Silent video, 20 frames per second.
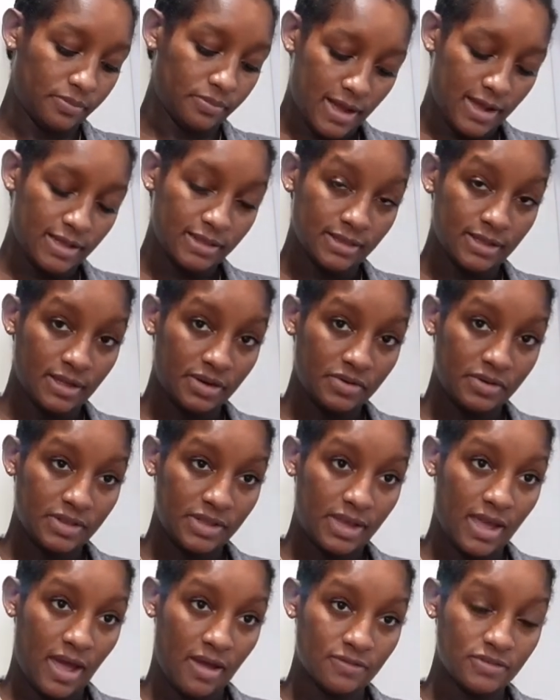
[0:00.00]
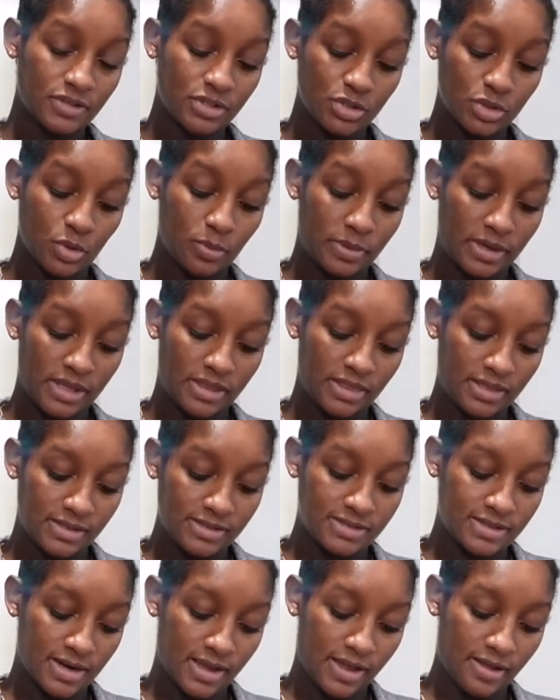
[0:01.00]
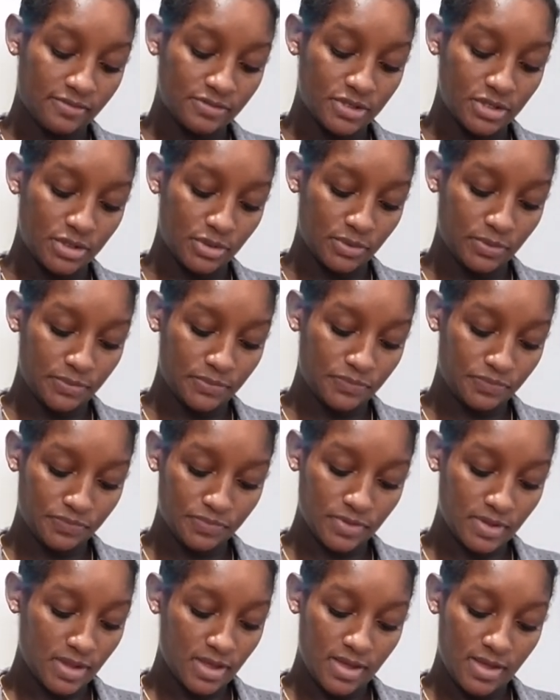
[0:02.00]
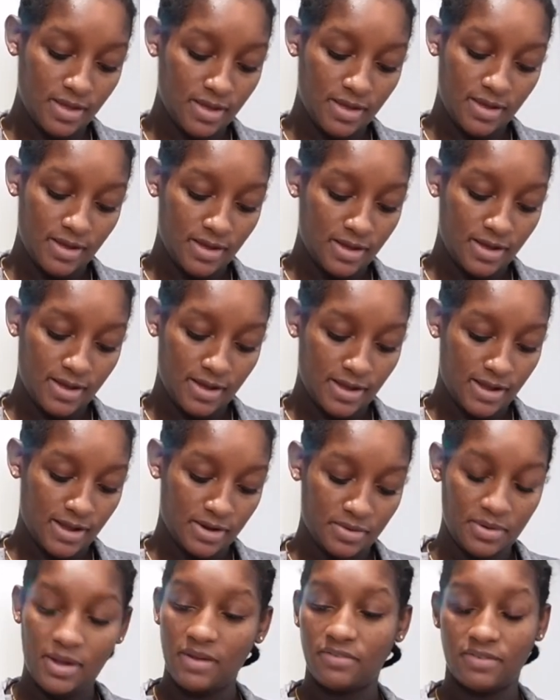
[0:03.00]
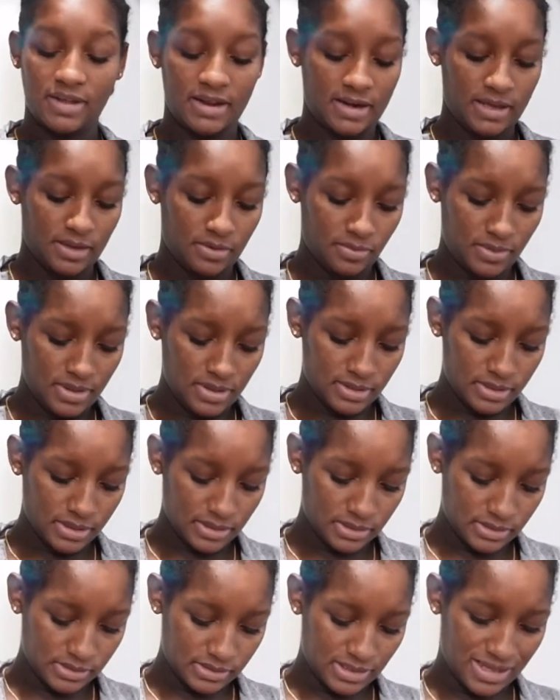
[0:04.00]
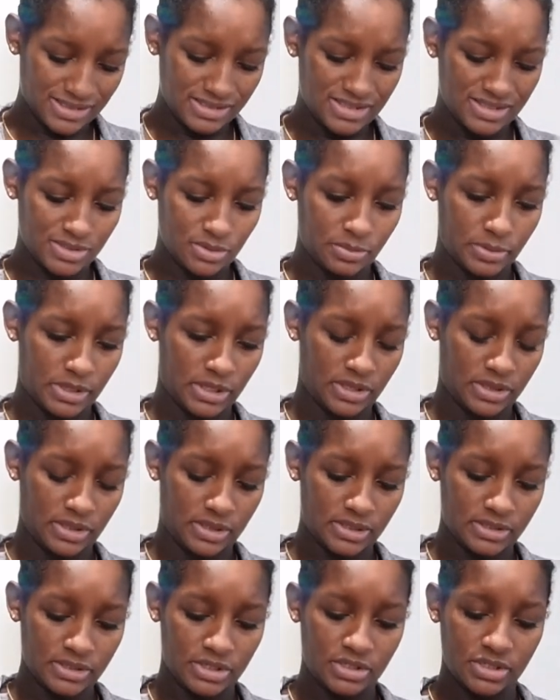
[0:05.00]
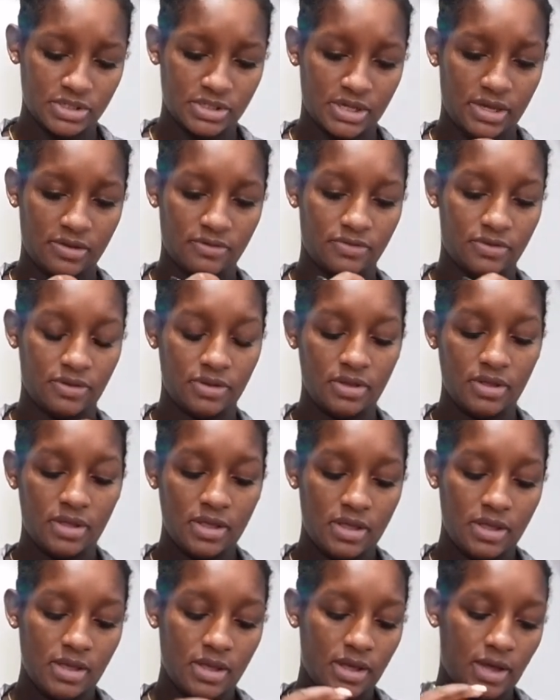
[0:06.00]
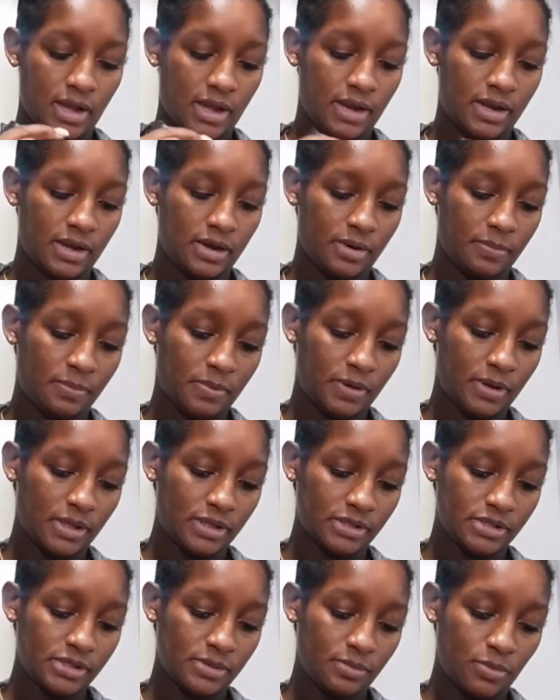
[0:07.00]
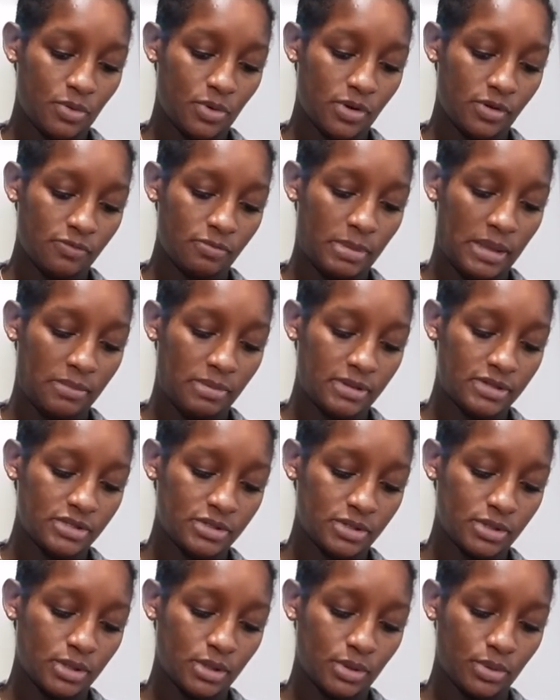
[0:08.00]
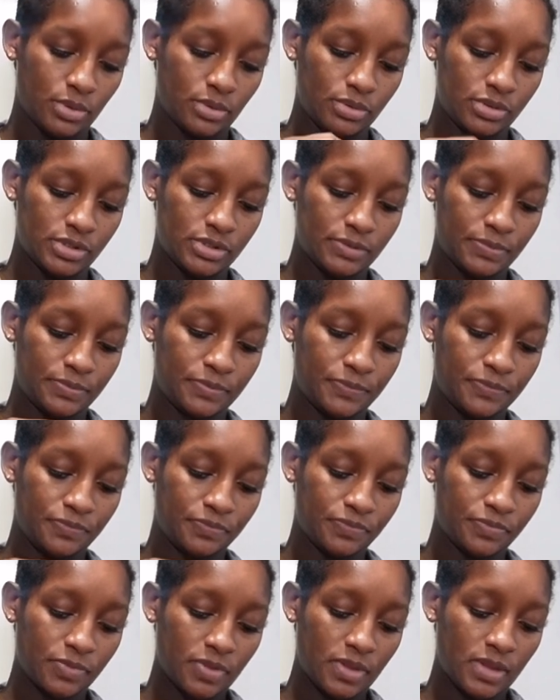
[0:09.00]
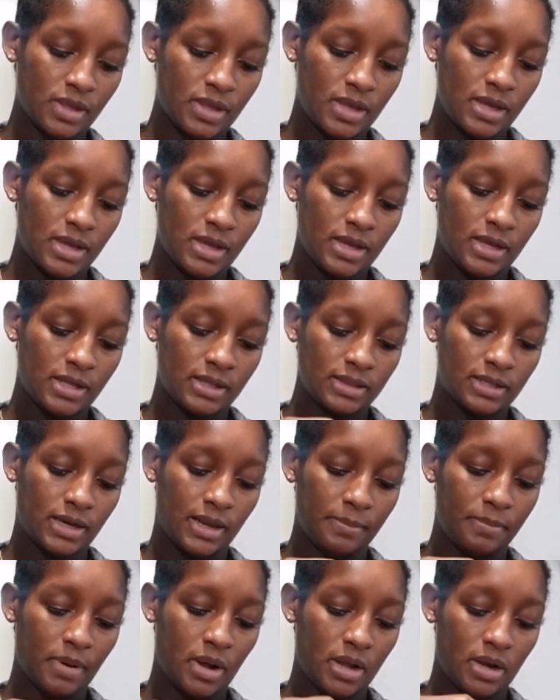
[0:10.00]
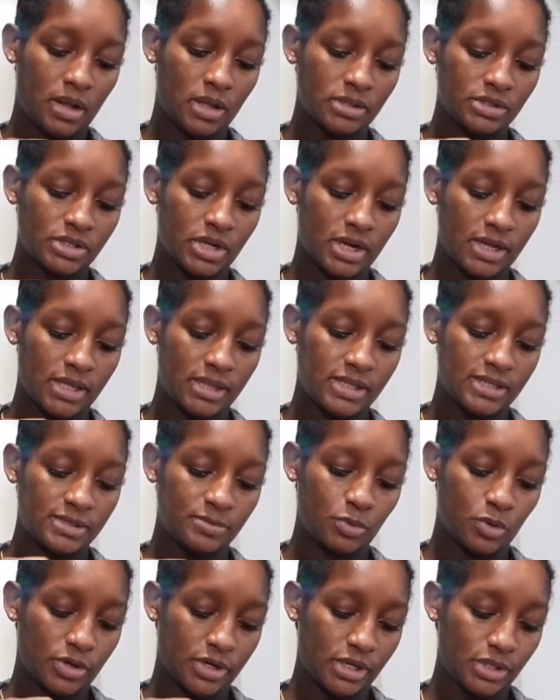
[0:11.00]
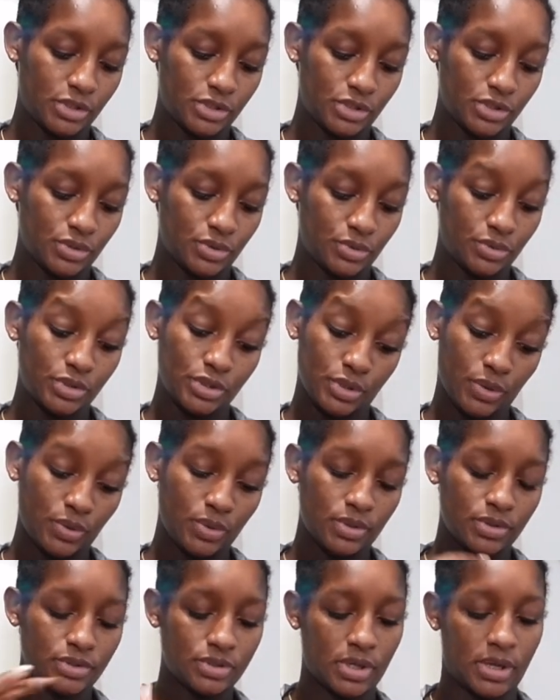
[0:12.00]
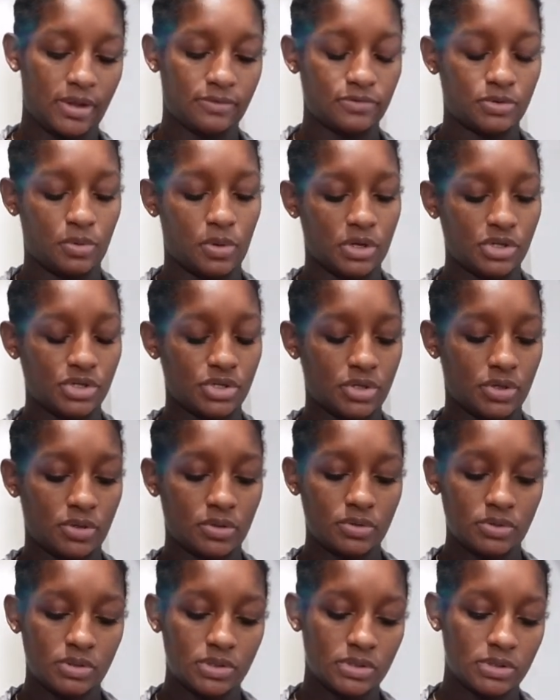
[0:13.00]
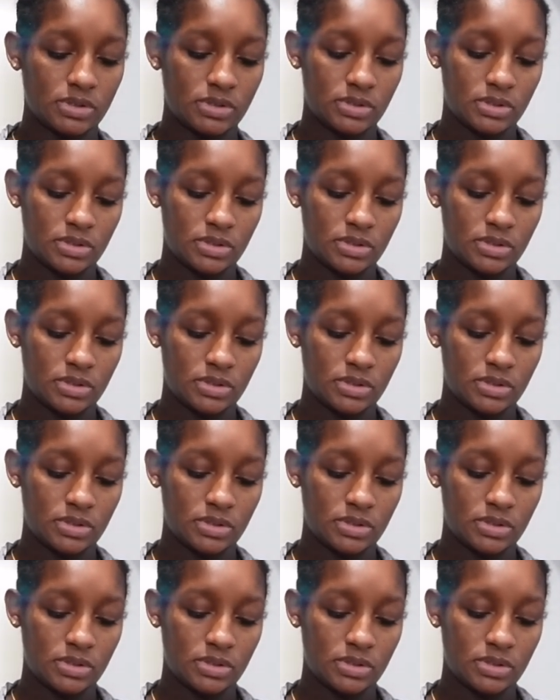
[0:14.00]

I literally have so many things that I have to do. I don't have any, well, not so many things. I just have, I ended up putting some more baby's clothes that I bought on Target this morning to soak, so I have to wash those.